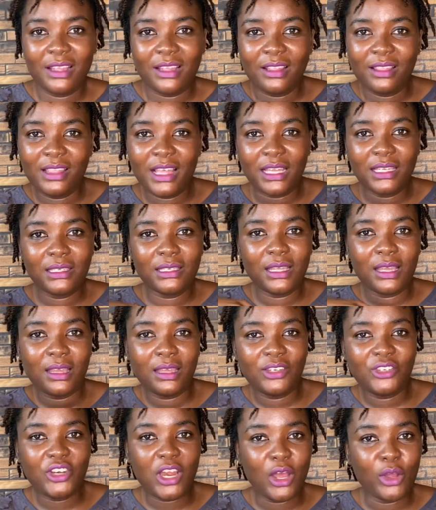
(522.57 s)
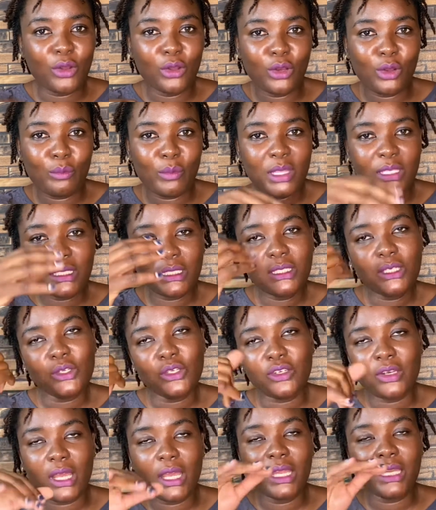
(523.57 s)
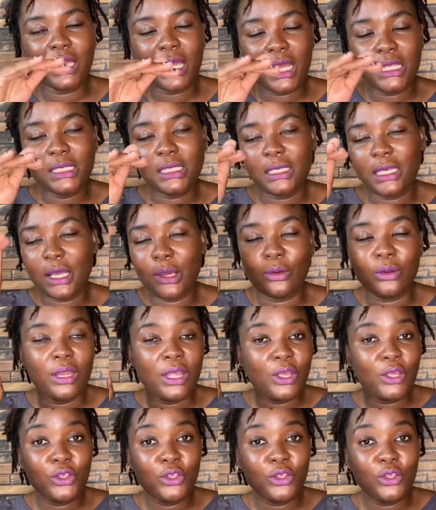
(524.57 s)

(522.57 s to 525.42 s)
that trunk on obesity, try and cut it down.